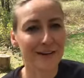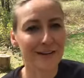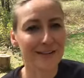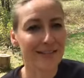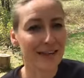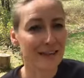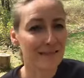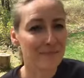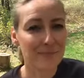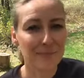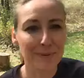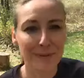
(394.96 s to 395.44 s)

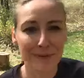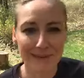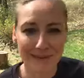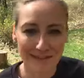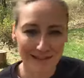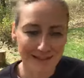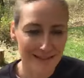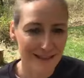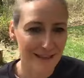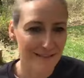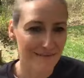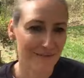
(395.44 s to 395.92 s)
they've built
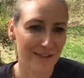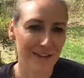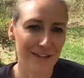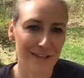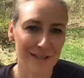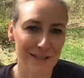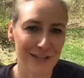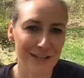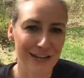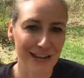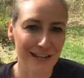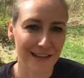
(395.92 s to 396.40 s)
in that
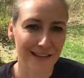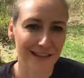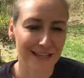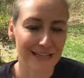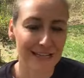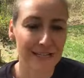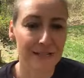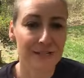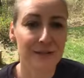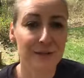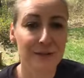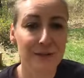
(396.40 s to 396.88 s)

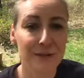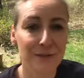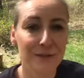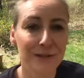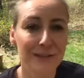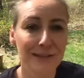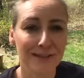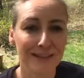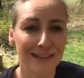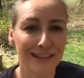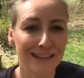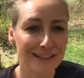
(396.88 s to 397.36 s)
functionality. So you
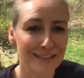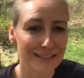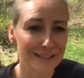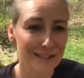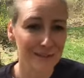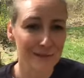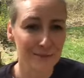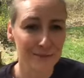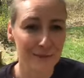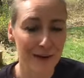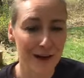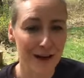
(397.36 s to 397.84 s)
can link
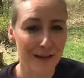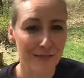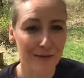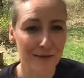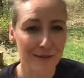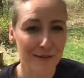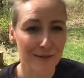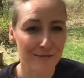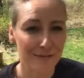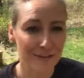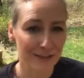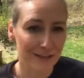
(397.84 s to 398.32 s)
to
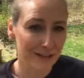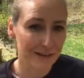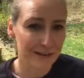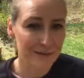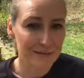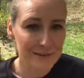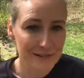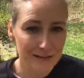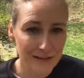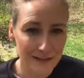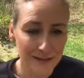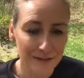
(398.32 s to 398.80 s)
other
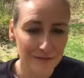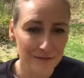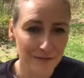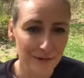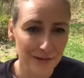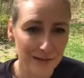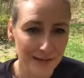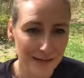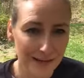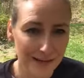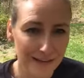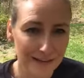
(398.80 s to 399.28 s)
videos that you've
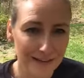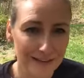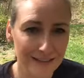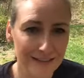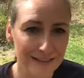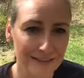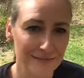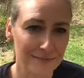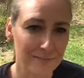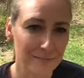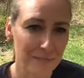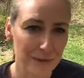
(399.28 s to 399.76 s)
created
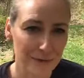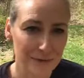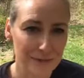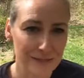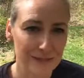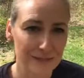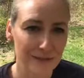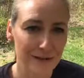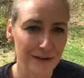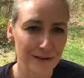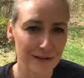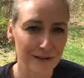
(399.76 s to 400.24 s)
and
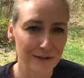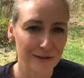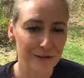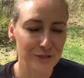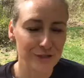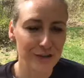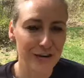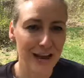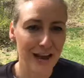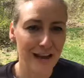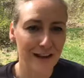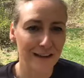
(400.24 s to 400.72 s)
posted on your
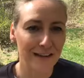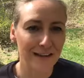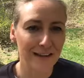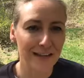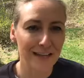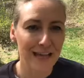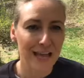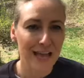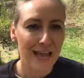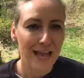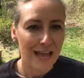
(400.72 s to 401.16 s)
channel.